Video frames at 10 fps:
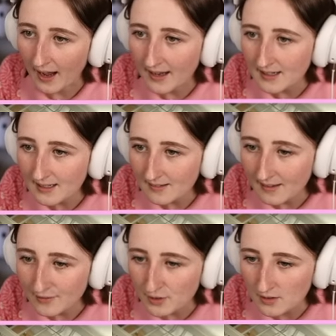I need
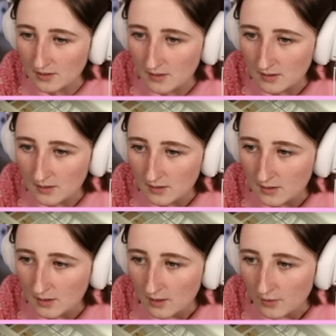level
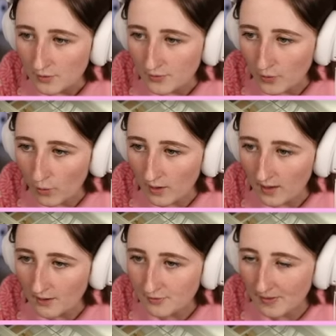
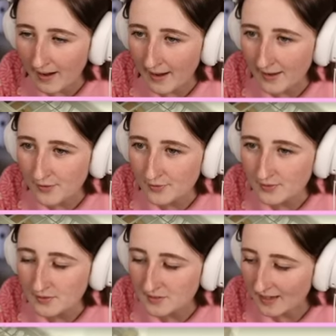four, five,
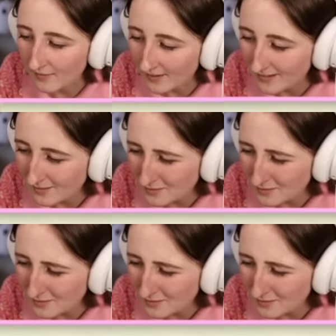seven.